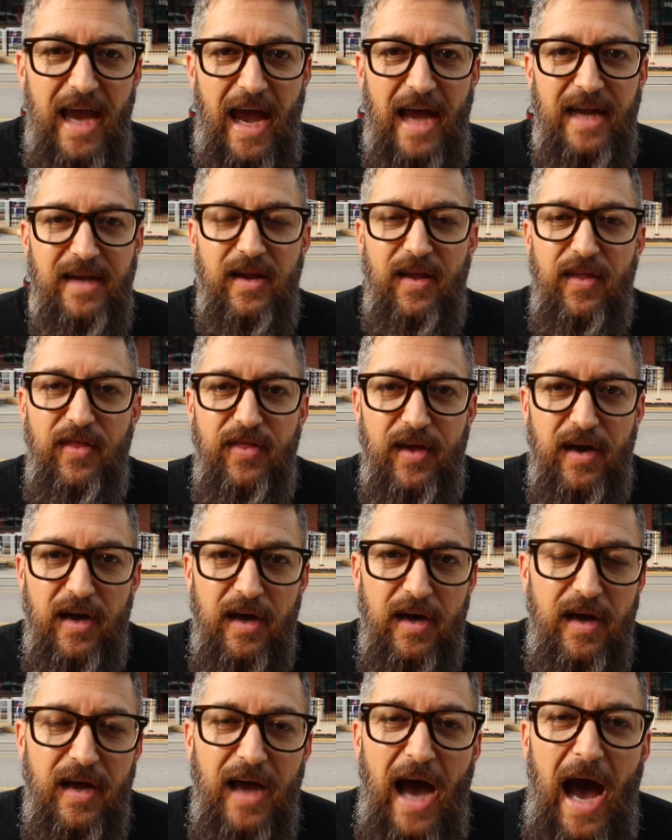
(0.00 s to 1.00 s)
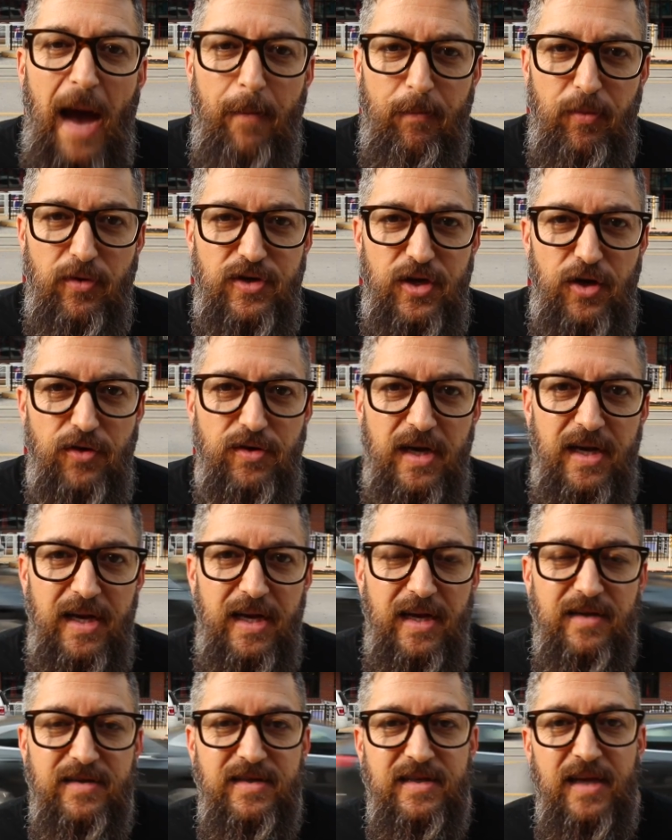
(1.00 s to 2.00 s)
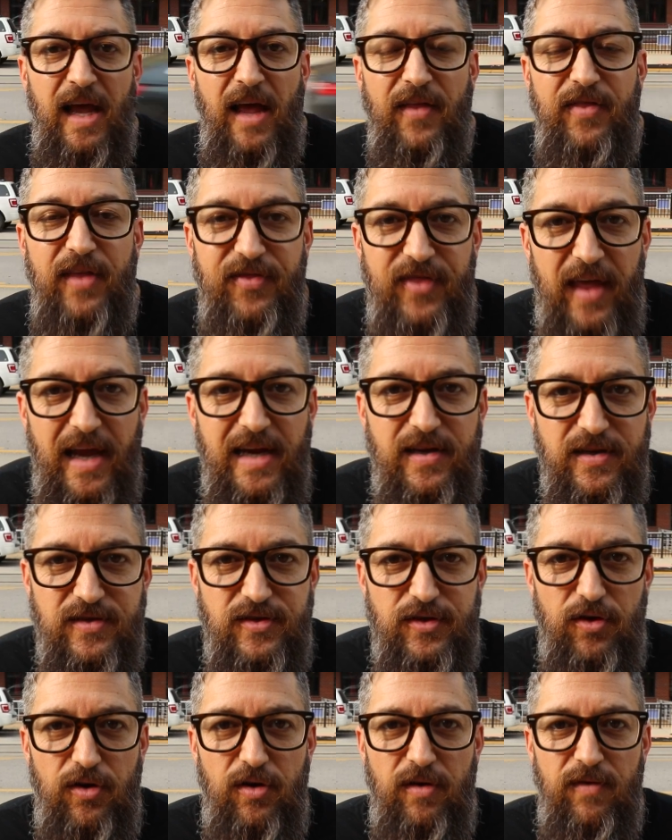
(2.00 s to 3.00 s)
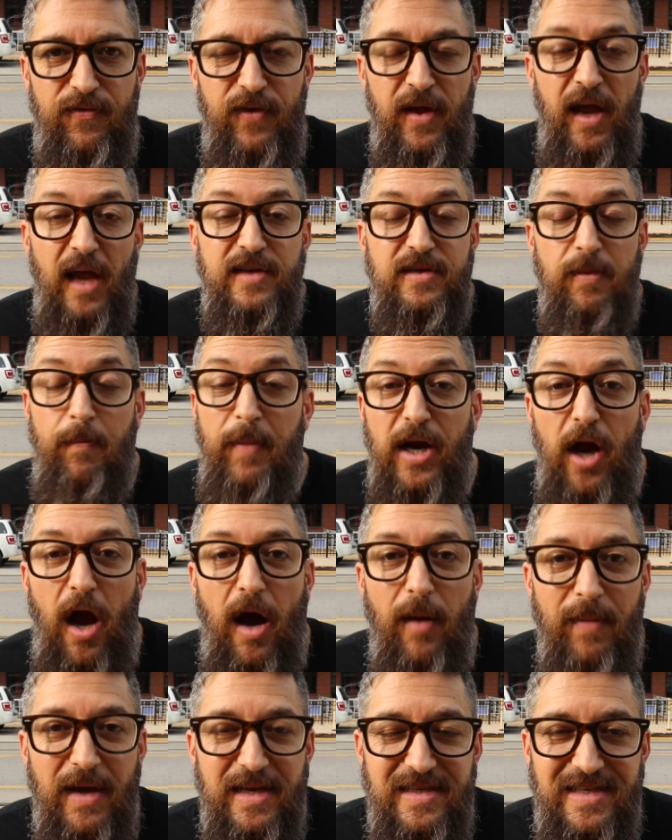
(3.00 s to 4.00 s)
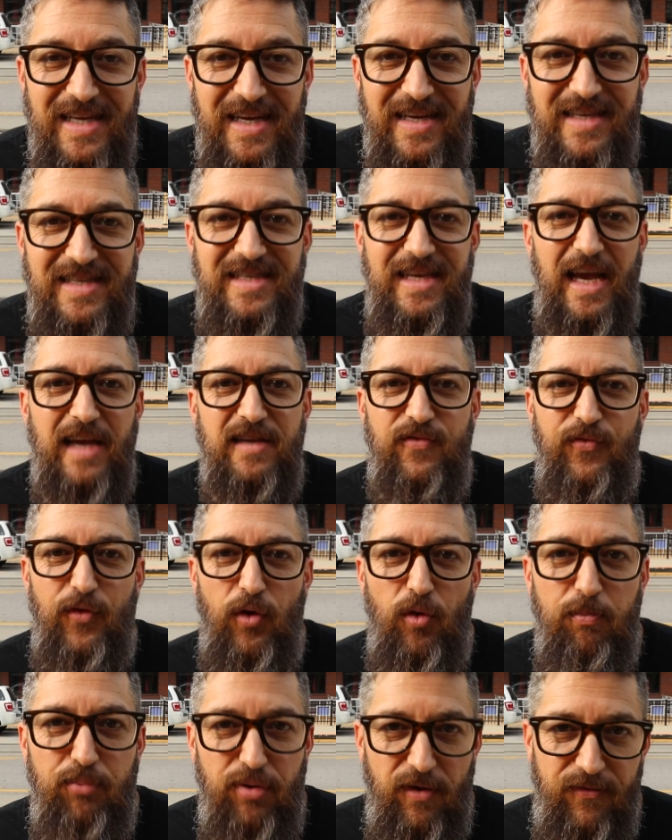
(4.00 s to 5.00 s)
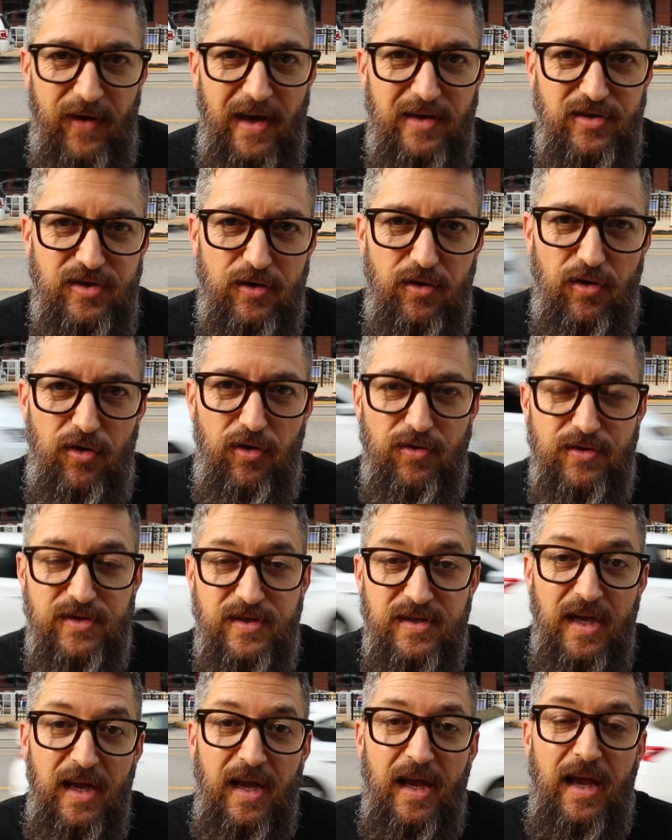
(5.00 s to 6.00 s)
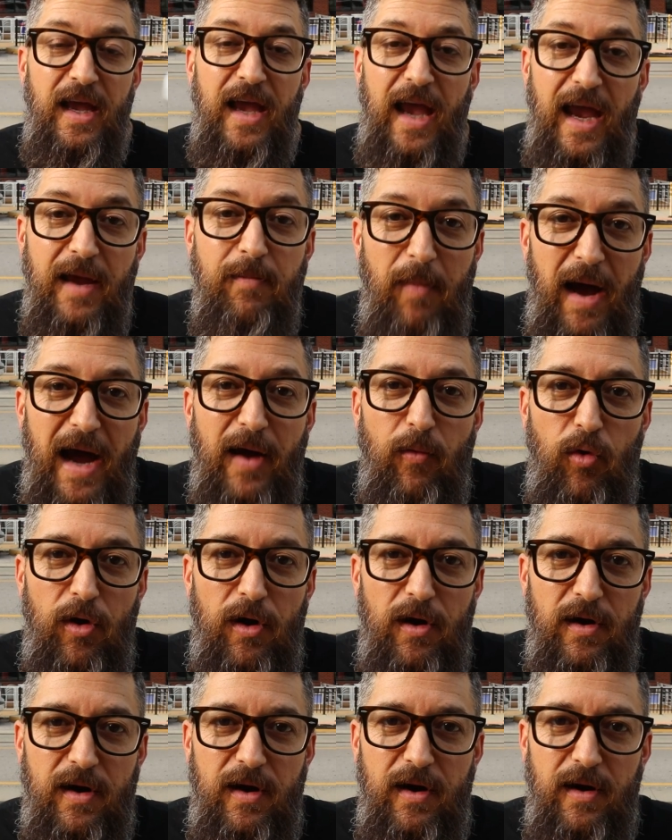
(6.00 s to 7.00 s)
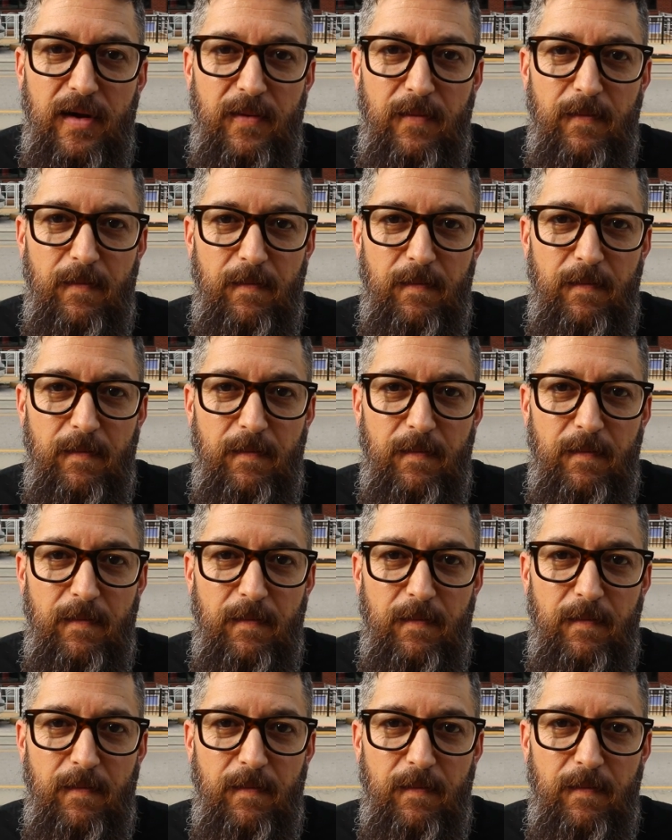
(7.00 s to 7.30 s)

get the opportunities that they deserve to become successful professionals in my work.